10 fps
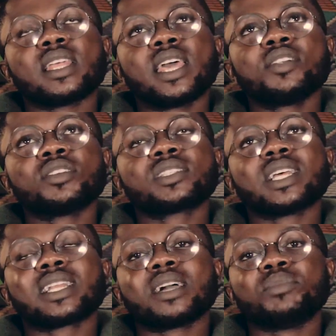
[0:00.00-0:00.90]
Errors
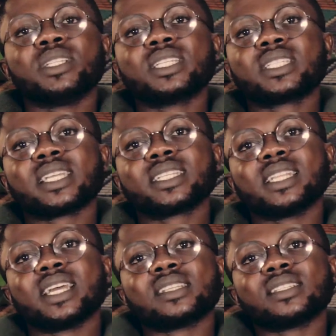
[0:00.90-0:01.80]
that can be
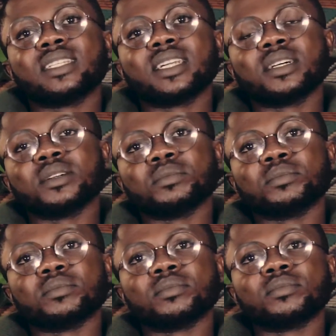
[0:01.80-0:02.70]
detected, that's in
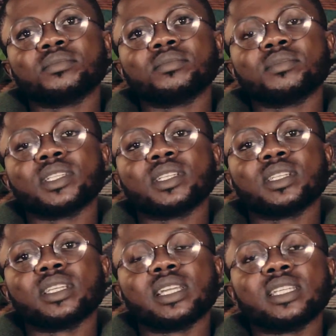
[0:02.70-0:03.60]

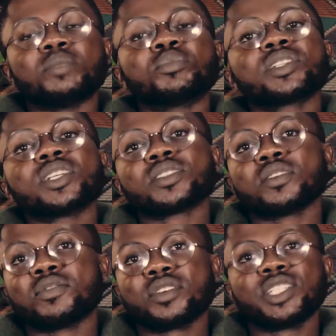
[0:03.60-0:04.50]
the process
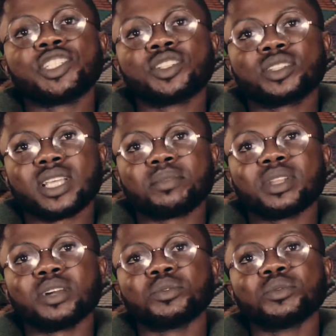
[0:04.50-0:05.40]
of running genotype
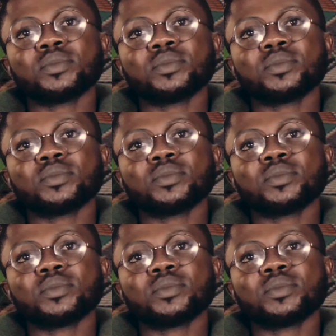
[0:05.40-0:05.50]
now.